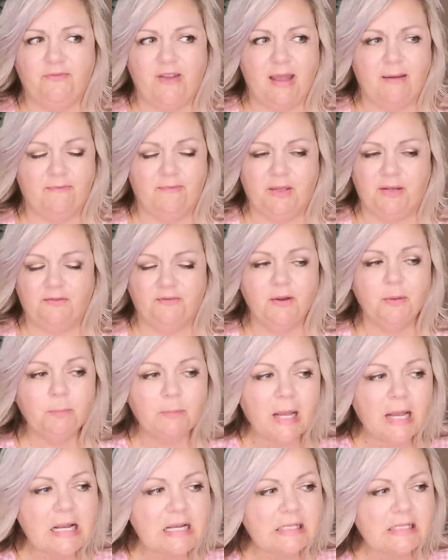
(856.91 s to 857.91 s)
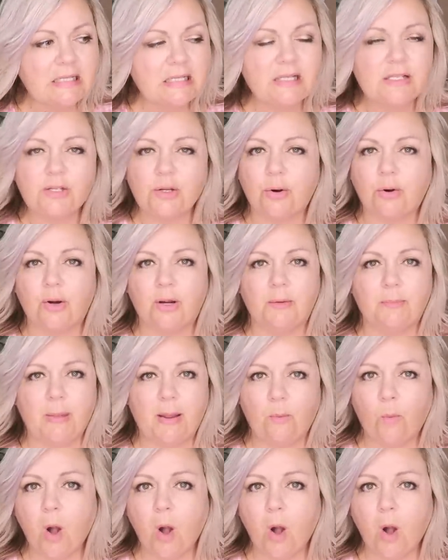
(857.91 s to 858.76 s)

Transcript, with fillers: FabFitFun boxes or in my